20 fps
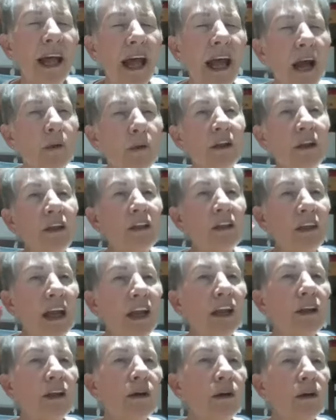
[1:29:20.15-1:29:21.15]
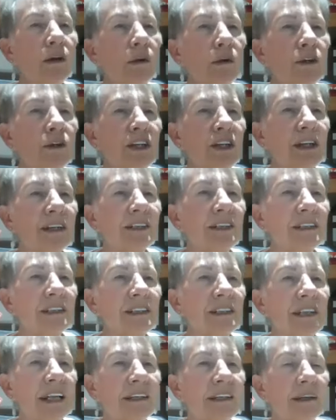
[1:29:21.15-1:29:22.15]
And we thank you, Lord Jesus,
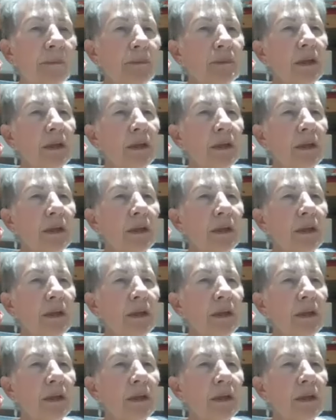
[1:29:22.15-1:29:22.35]
that